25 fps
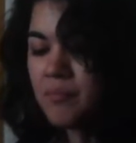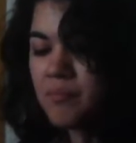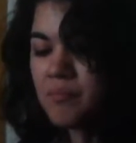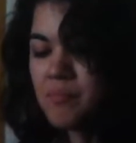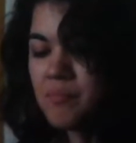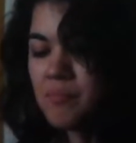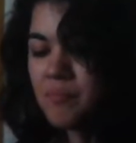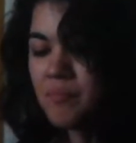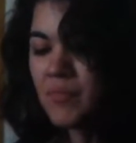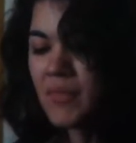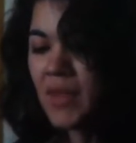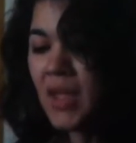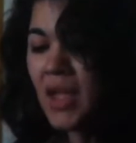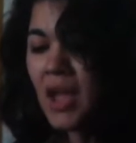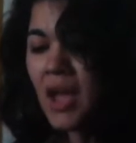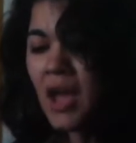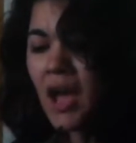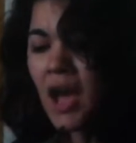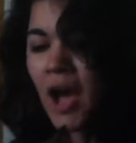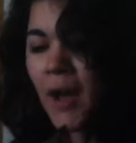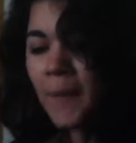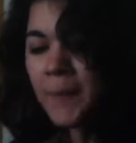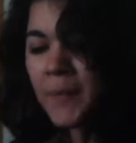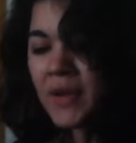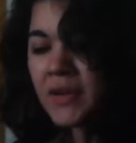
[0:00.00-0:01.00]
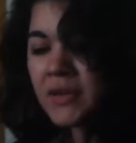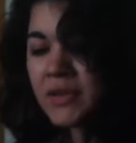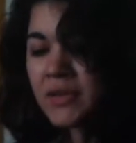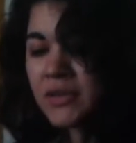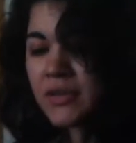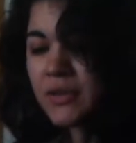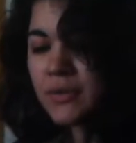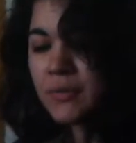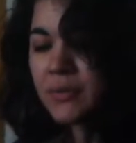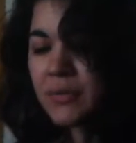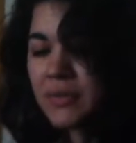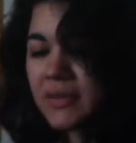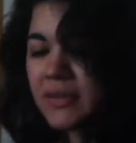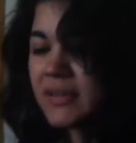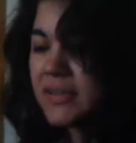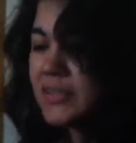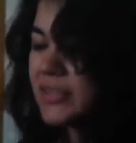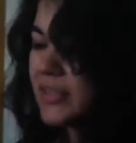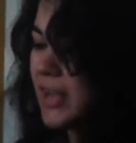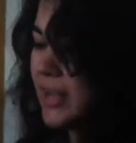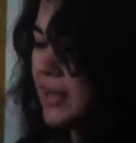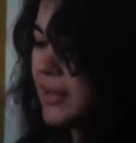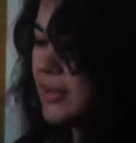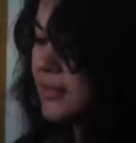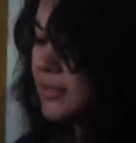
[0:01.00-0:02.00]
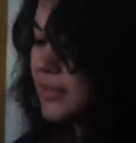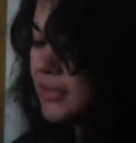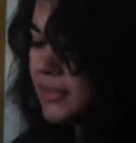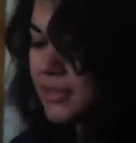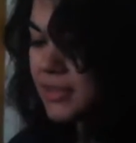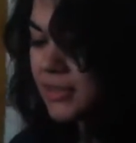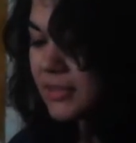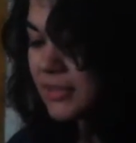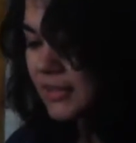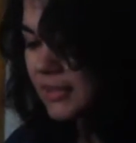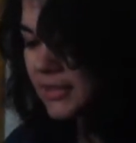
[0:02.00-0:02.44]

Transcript: hmm. I'm not sure what this challenge is. It